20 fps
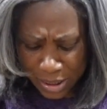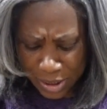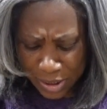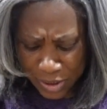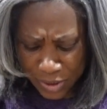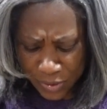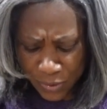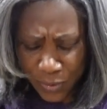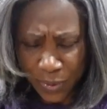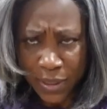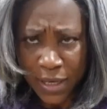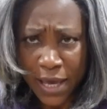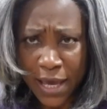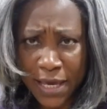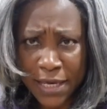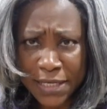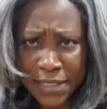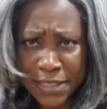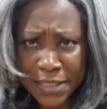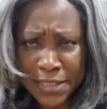So
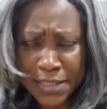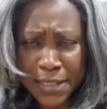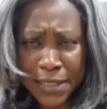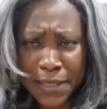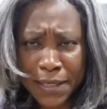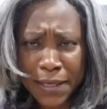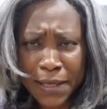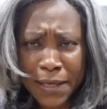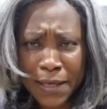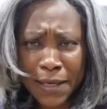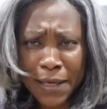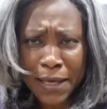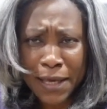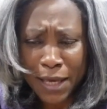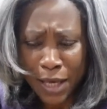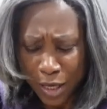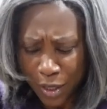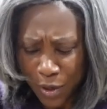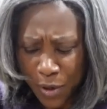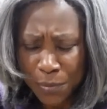guys,
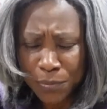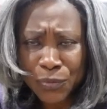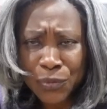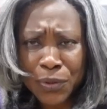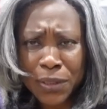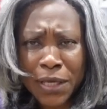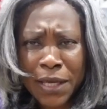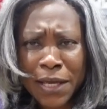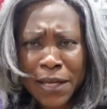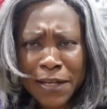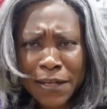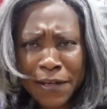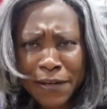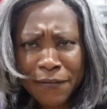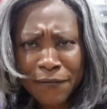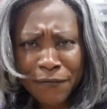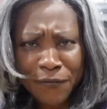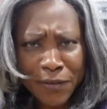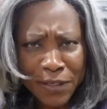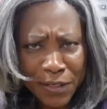come to the end of
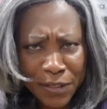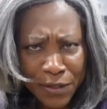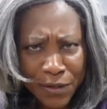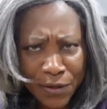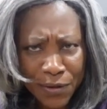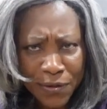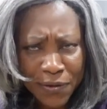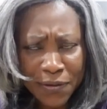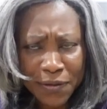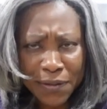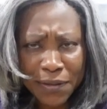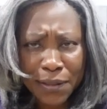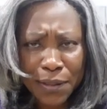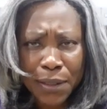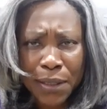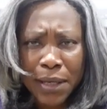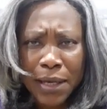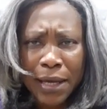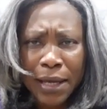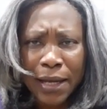the video.
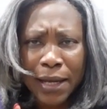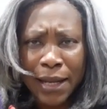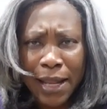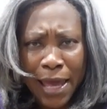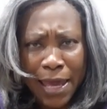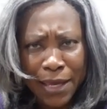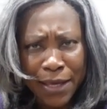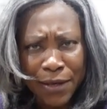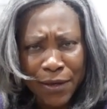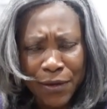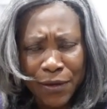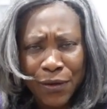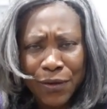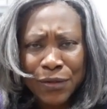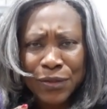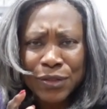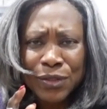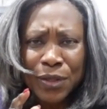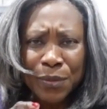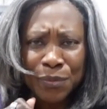Like,
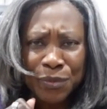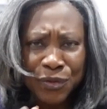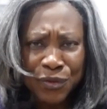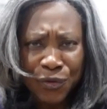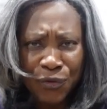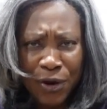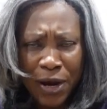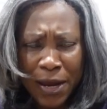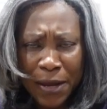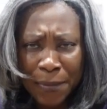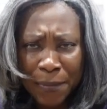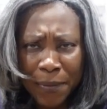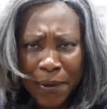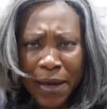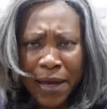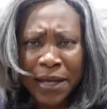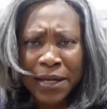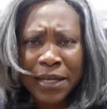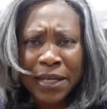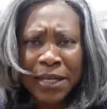subscribe,
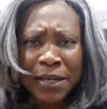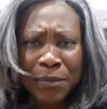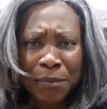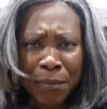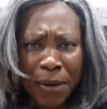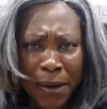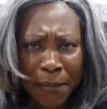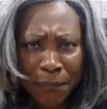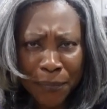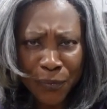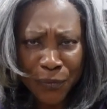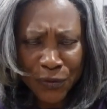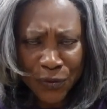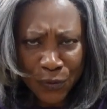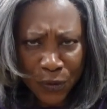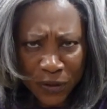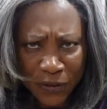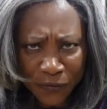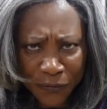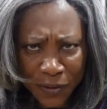and hit my
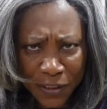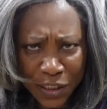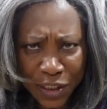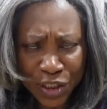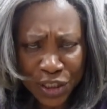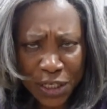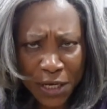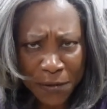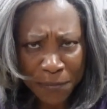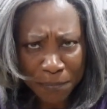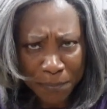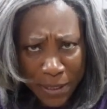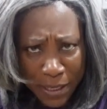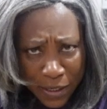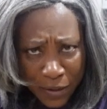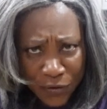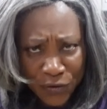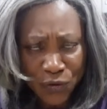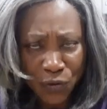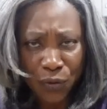post notification
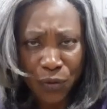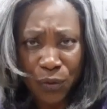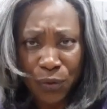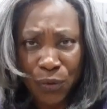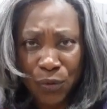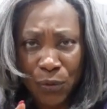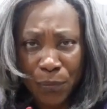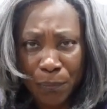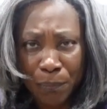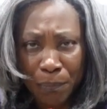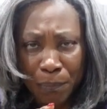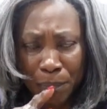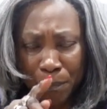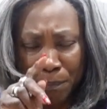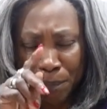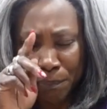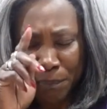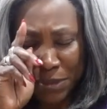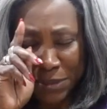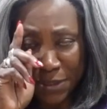bell so you don't
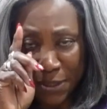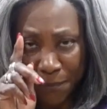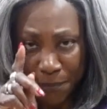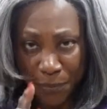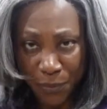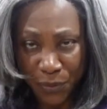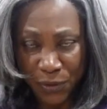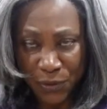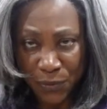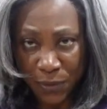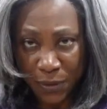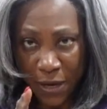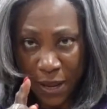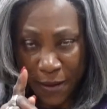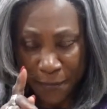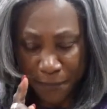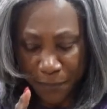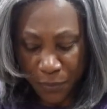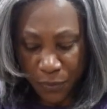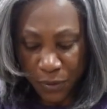miss a post when
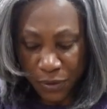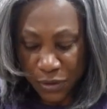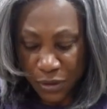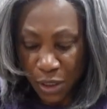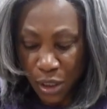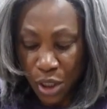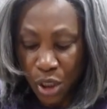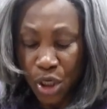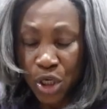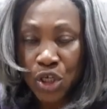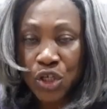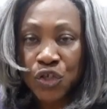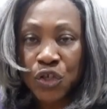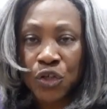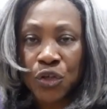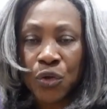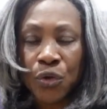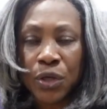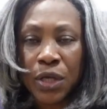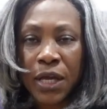I post.
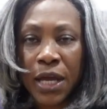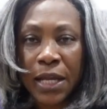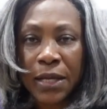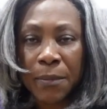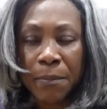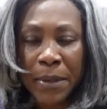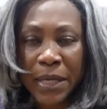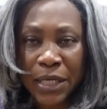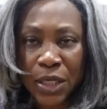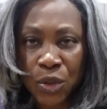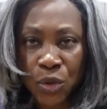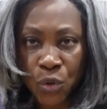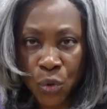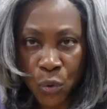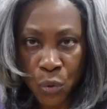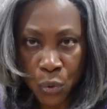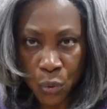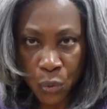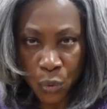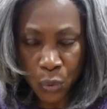So now you gotta make it
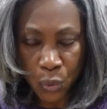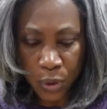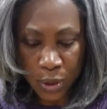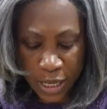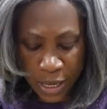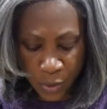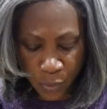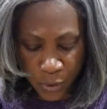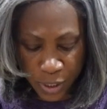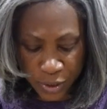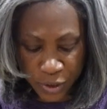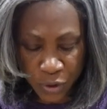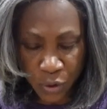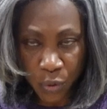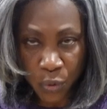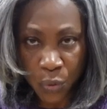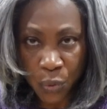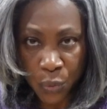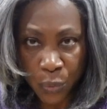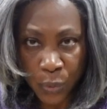cool, and when
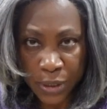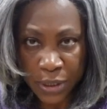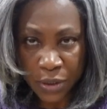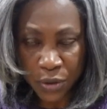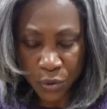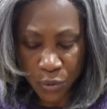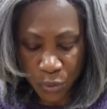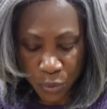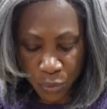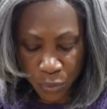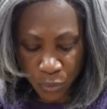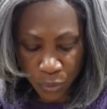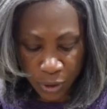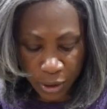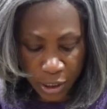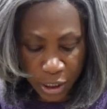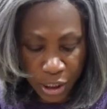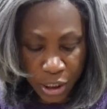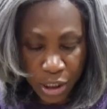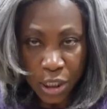it
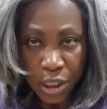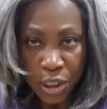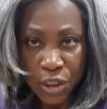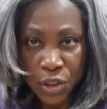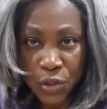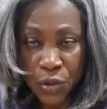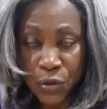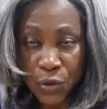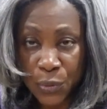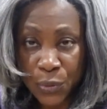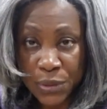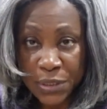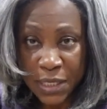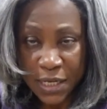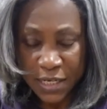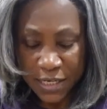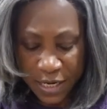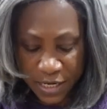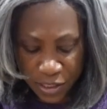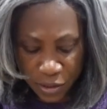cool,
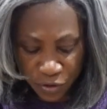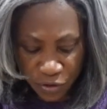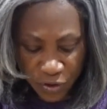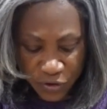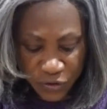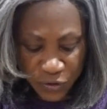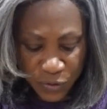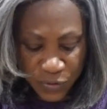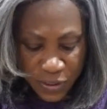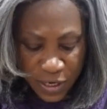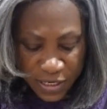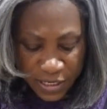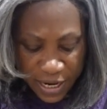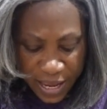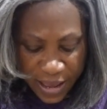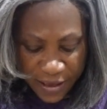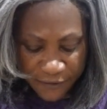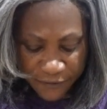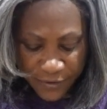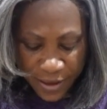you just use a
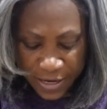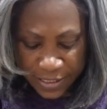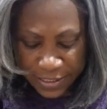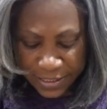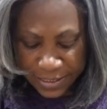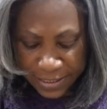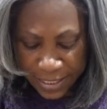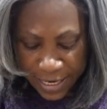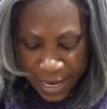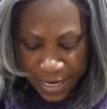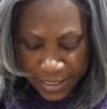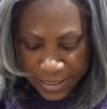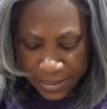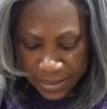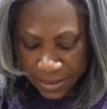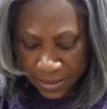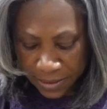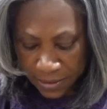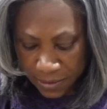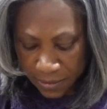knife and
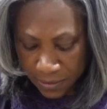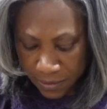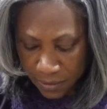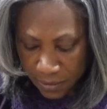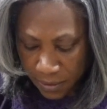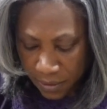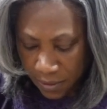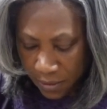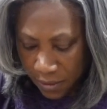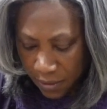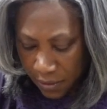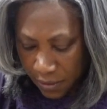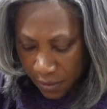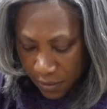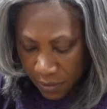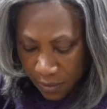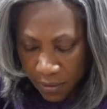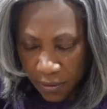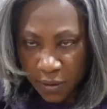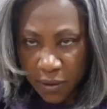slice it
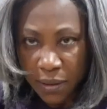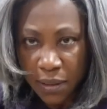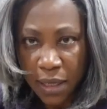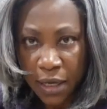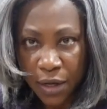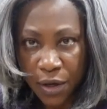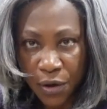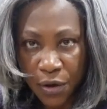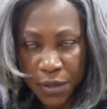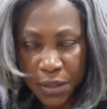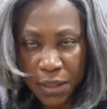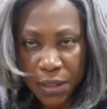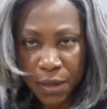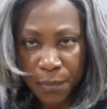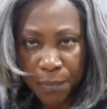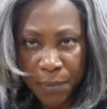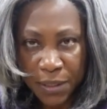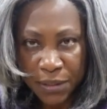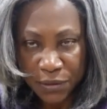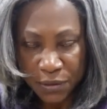and cut it
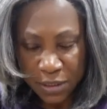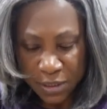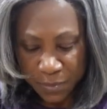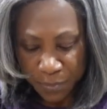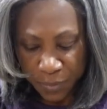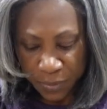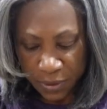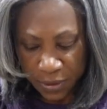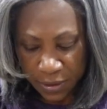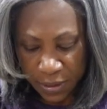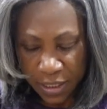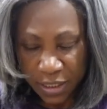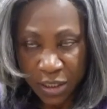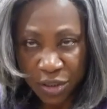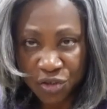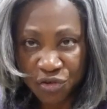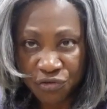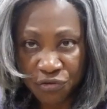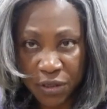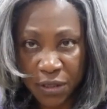up and just put it on
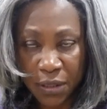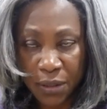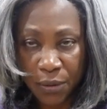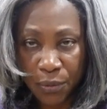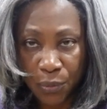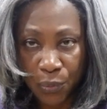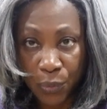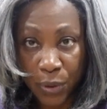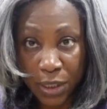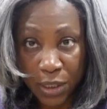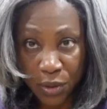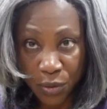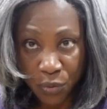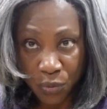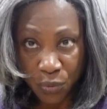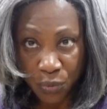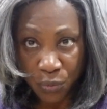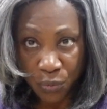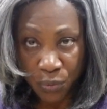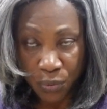a tray when it
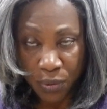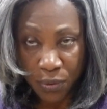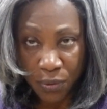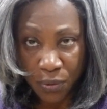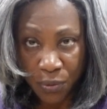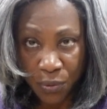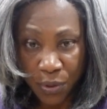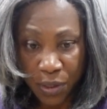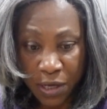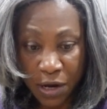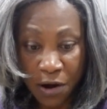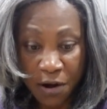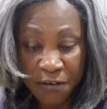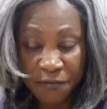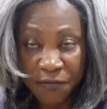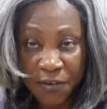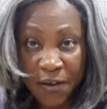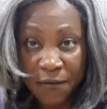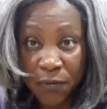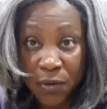cool. Okay, or
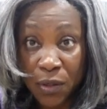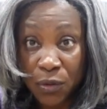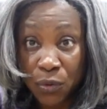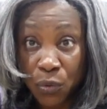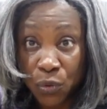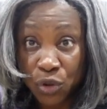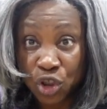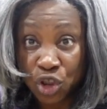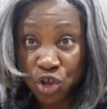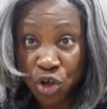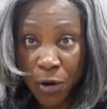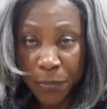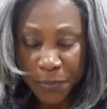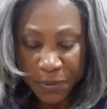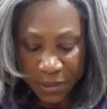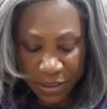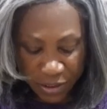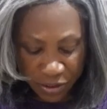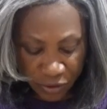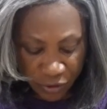if you have one of those sharp
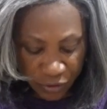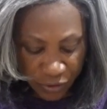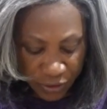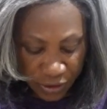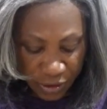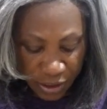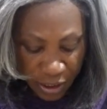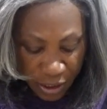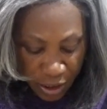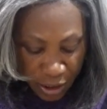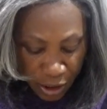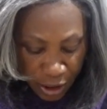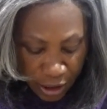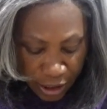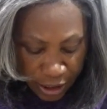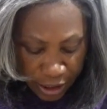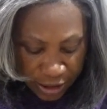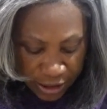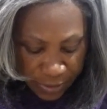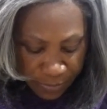scissors,
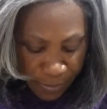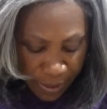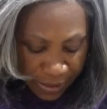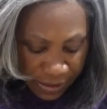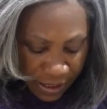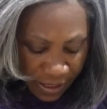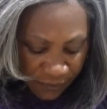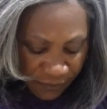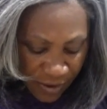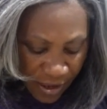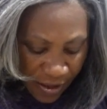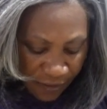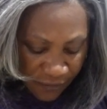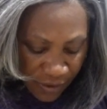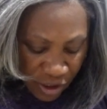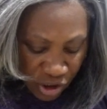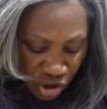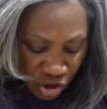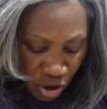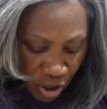it's better if you have
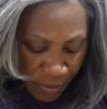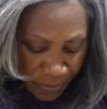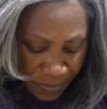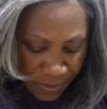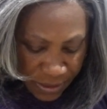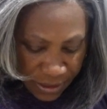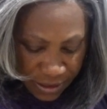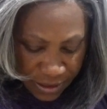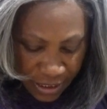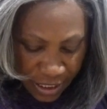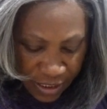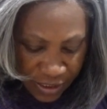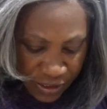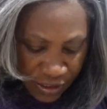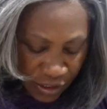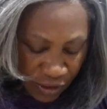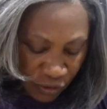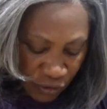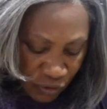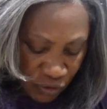a sharp scissor,
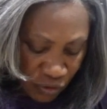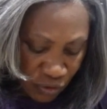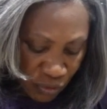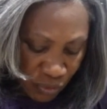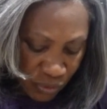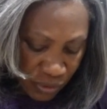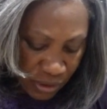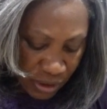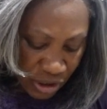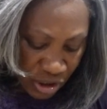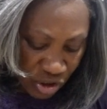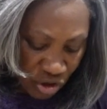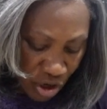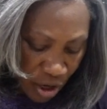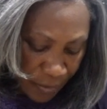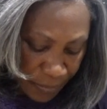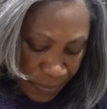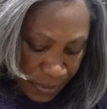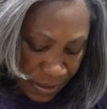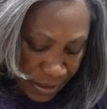so you just use the
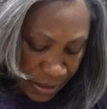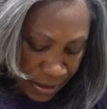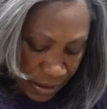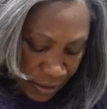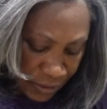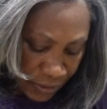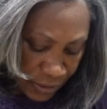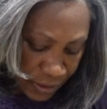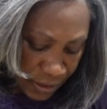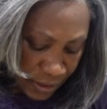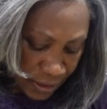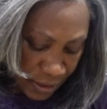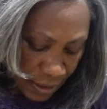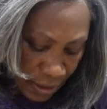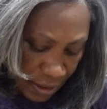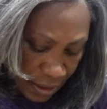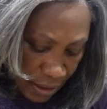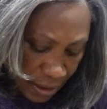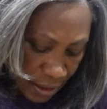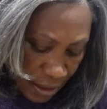sharp scissors
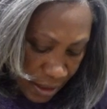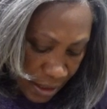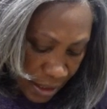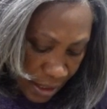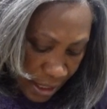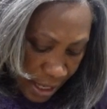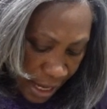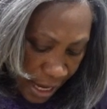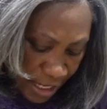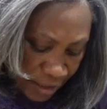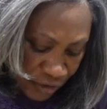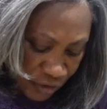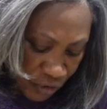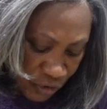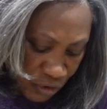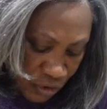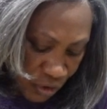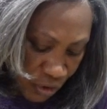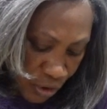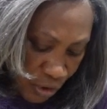and
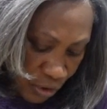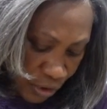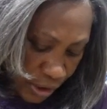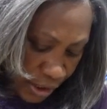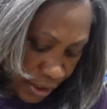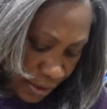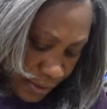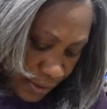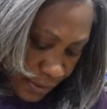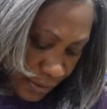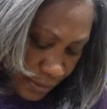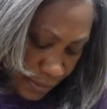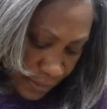just cut it.